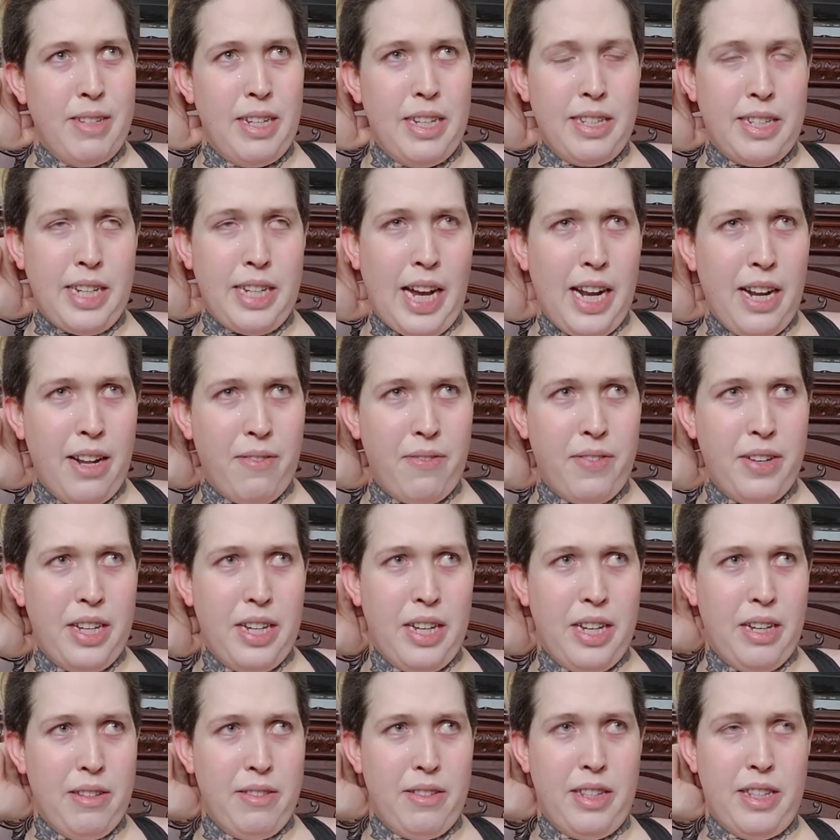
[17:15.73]
kind
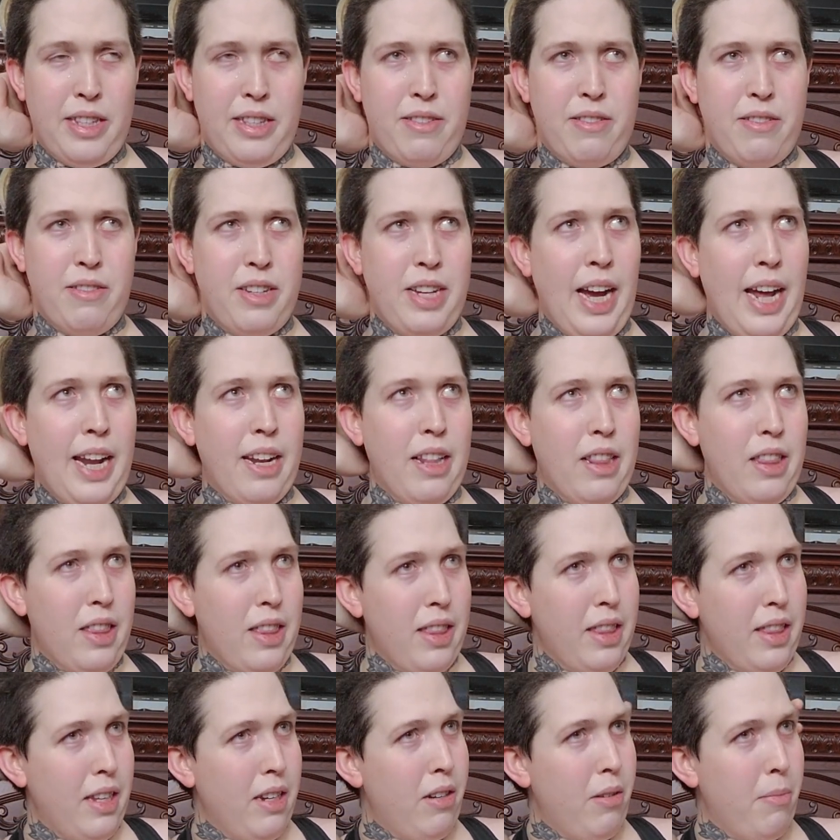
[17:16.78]
of got a
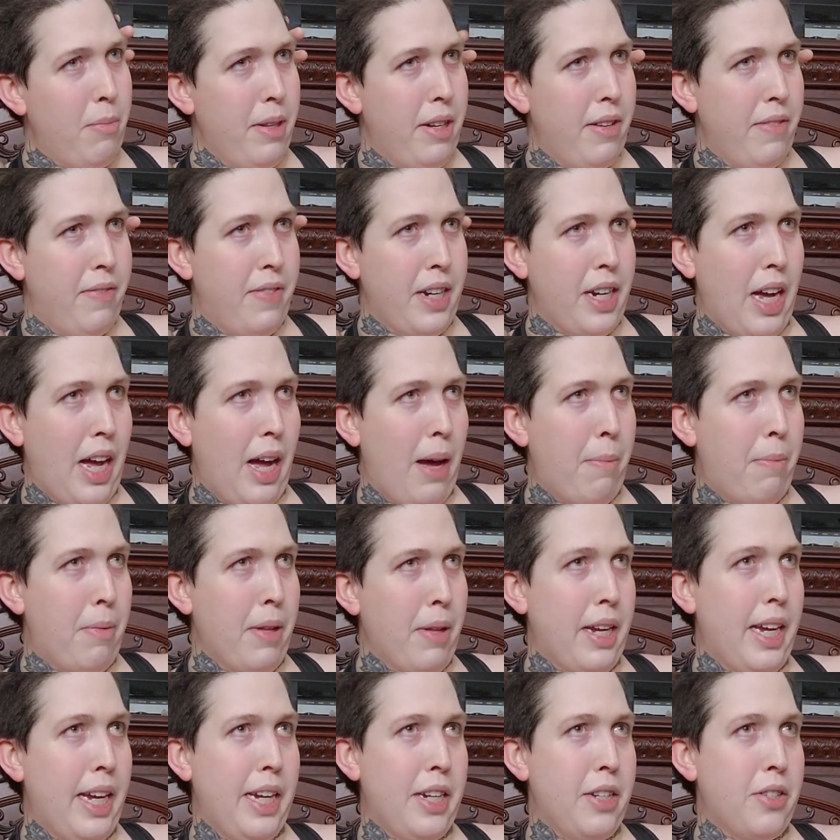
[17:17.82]
little bit of a
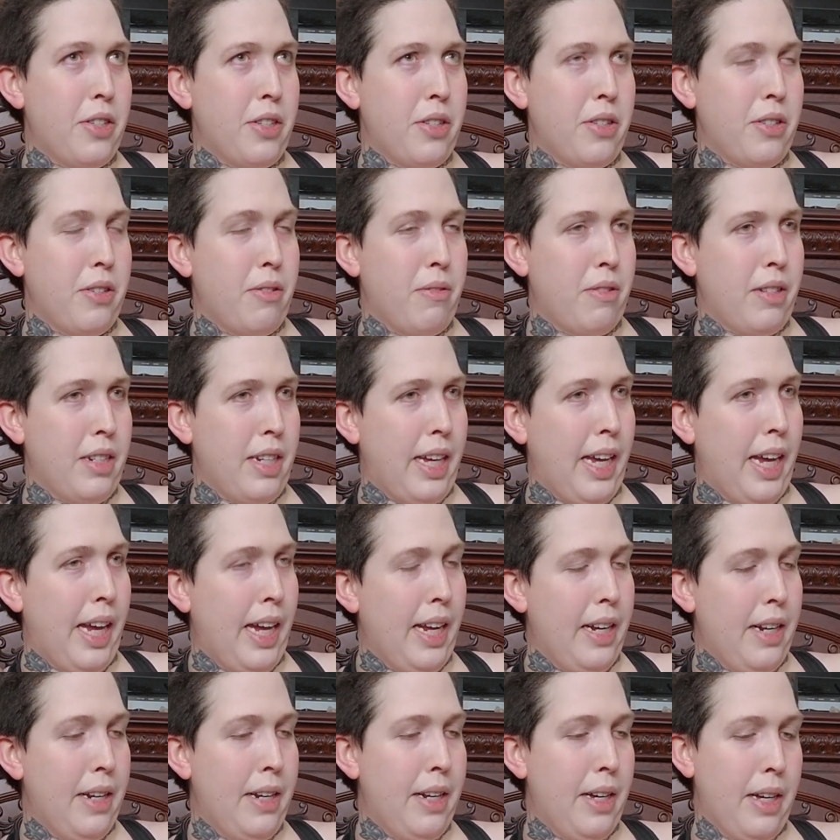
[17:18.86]
complicated
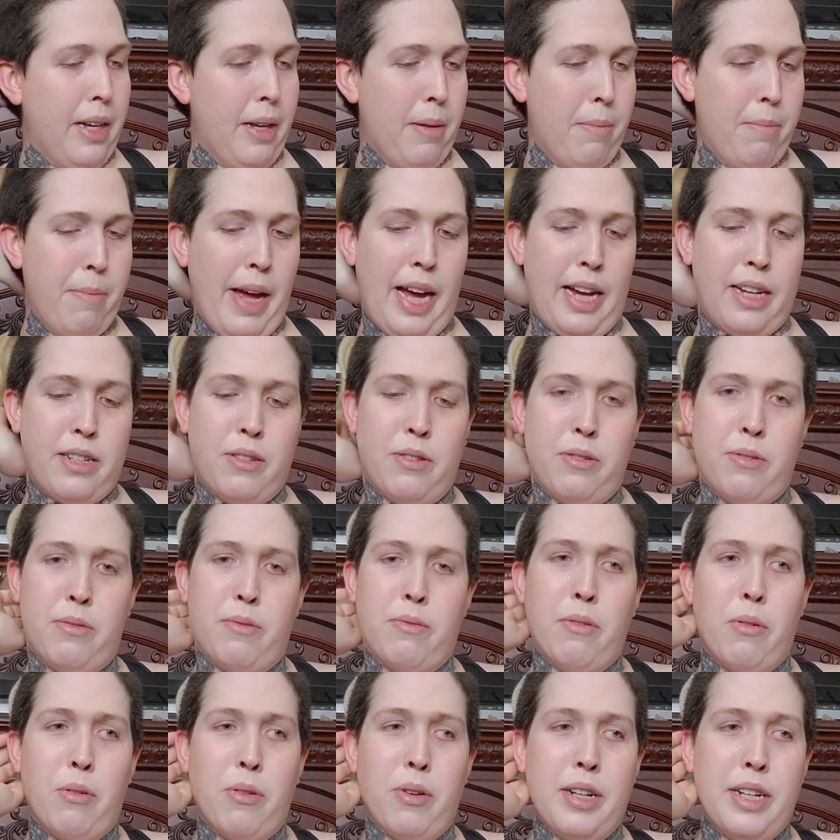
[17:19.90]

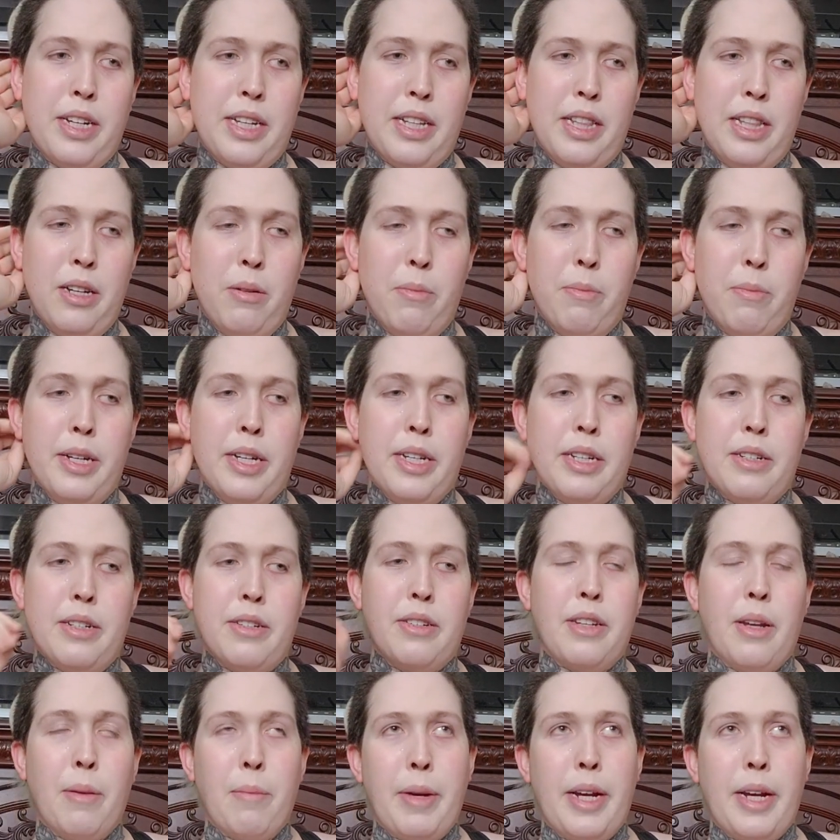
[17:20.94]
backstory a little
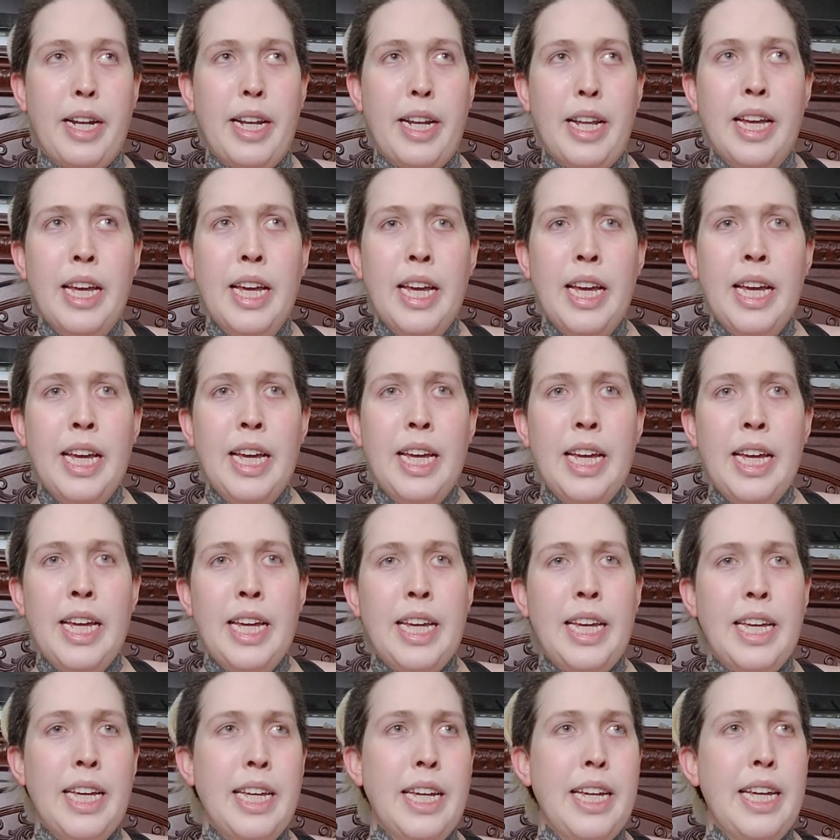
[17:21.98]
bit. I mean,
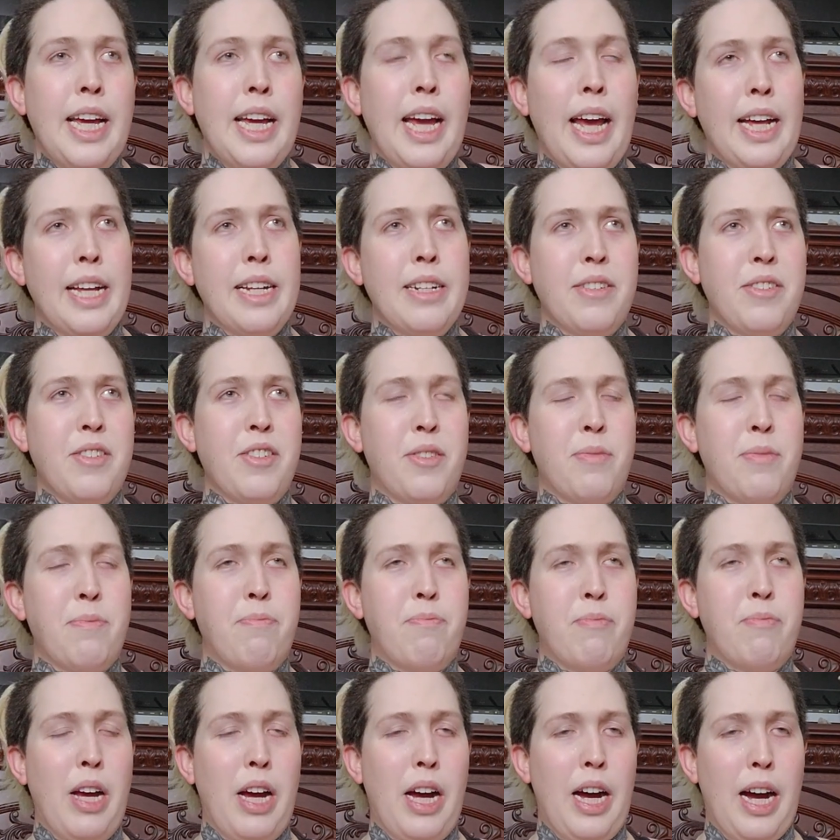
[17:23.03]
he and
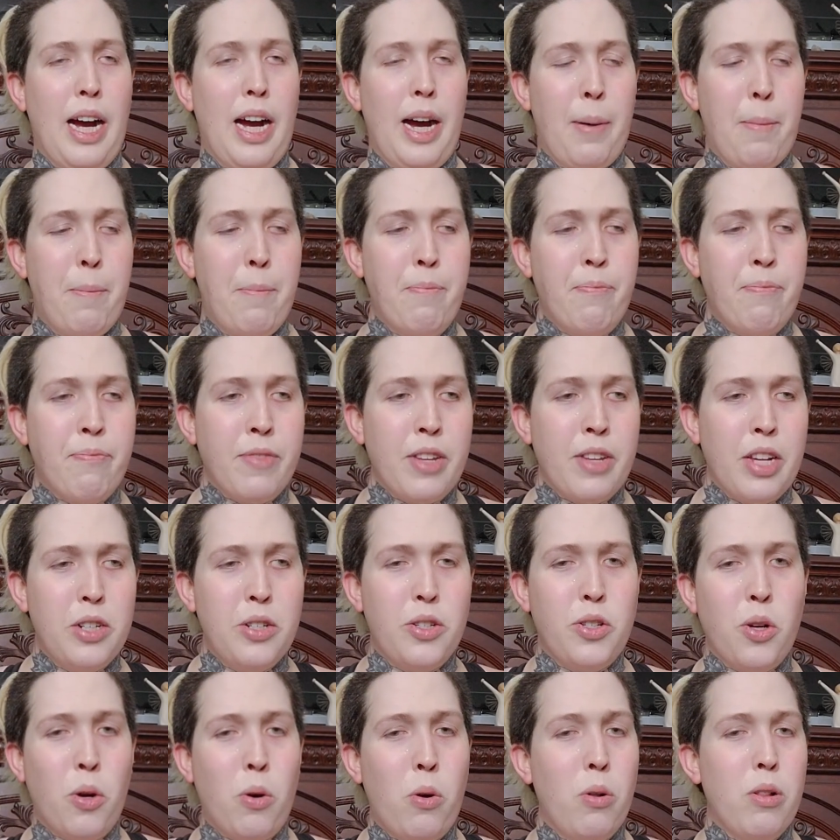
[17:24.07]

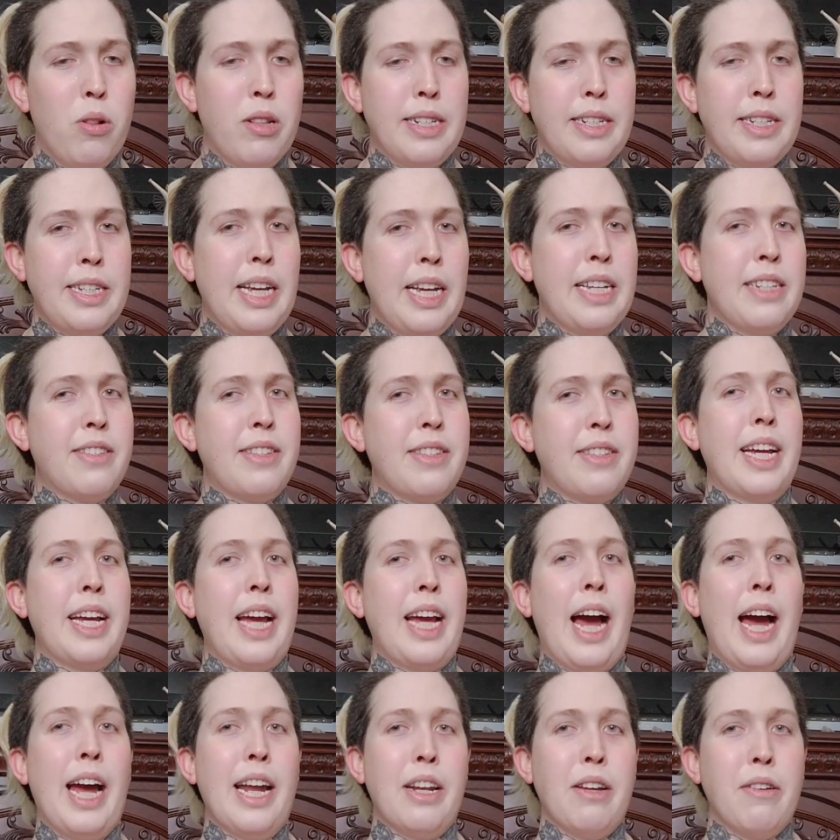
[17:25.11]
Joel and Tess, they
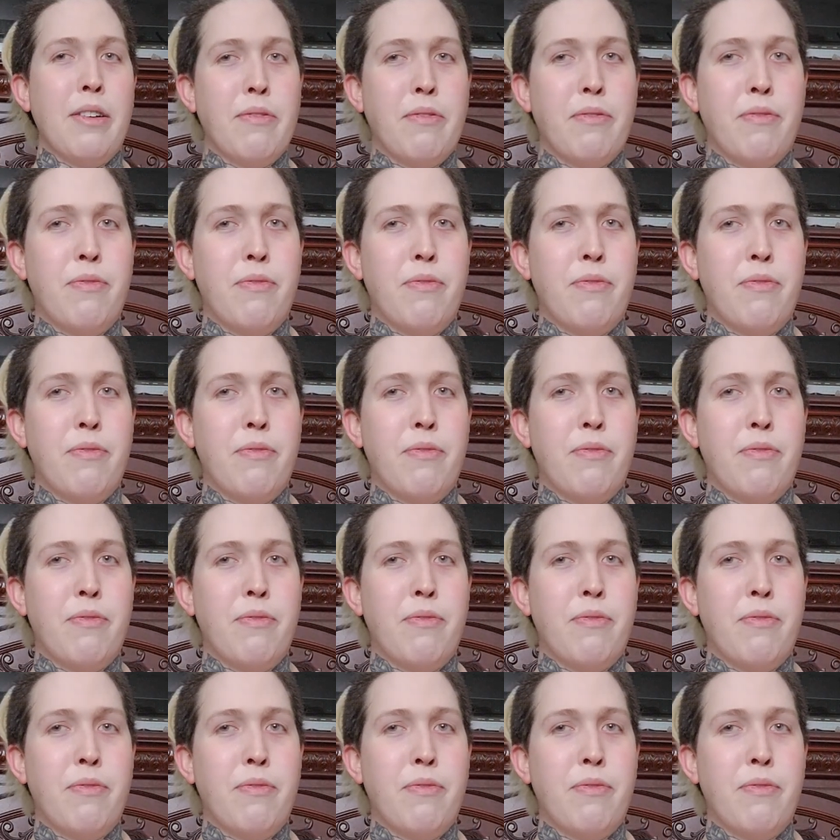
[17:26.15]
kind of